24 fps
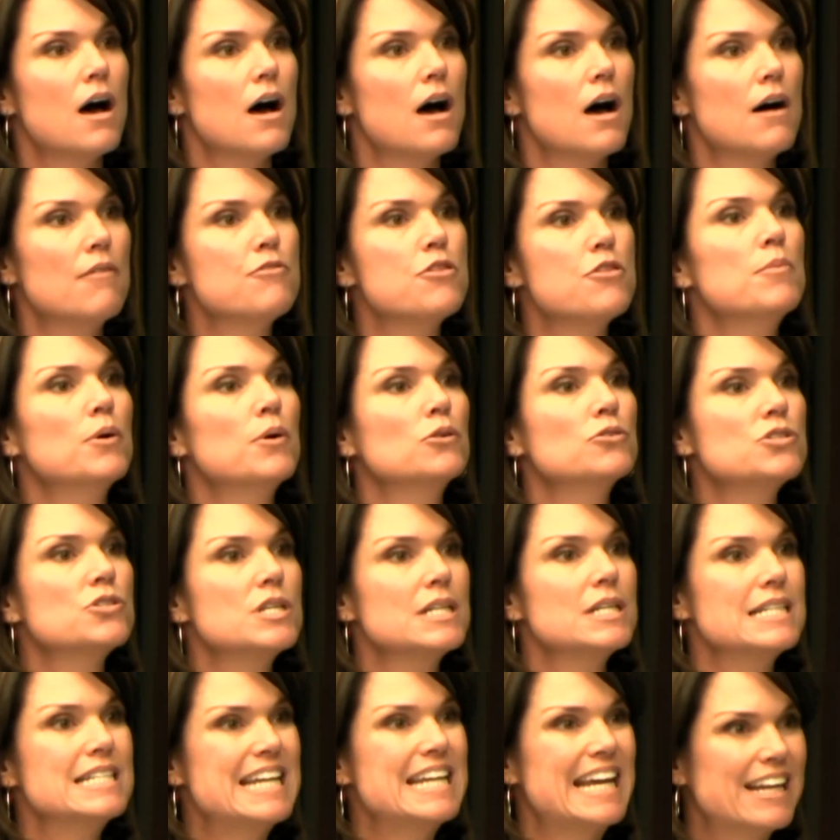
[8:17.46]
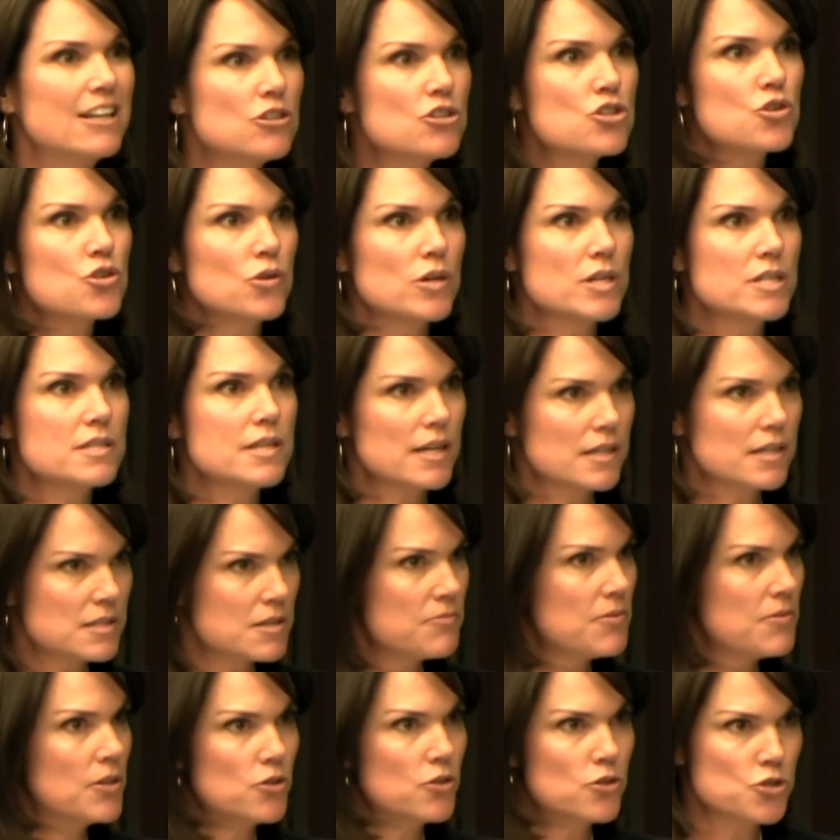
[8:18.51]
of the most dangerous sex
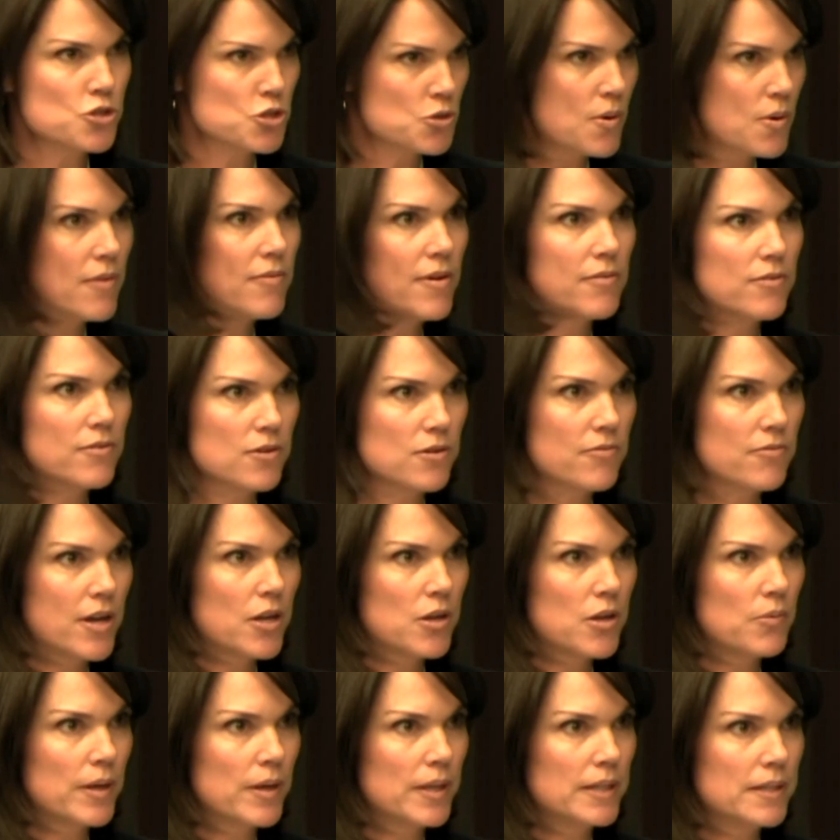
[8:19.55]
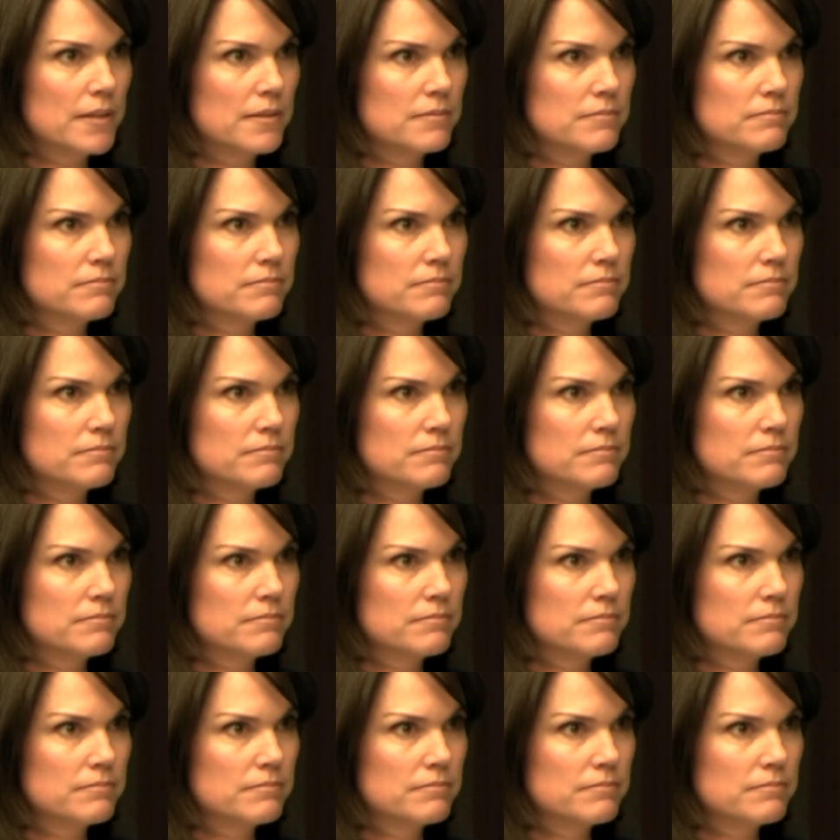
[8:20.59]
offenders you have ever evaluated.